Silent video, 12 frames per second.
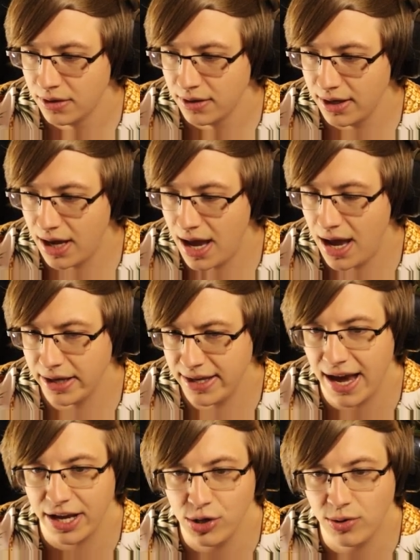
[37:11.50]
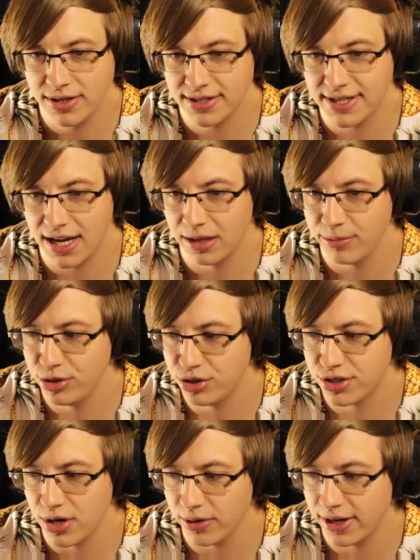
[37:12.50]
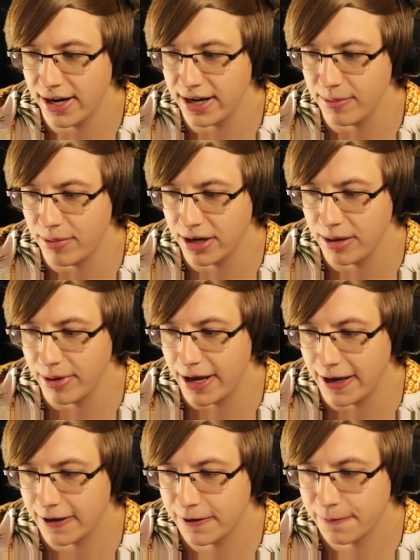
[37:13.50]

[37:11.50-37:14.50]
Uh, yeah, you can sell them. You just don't get any money back.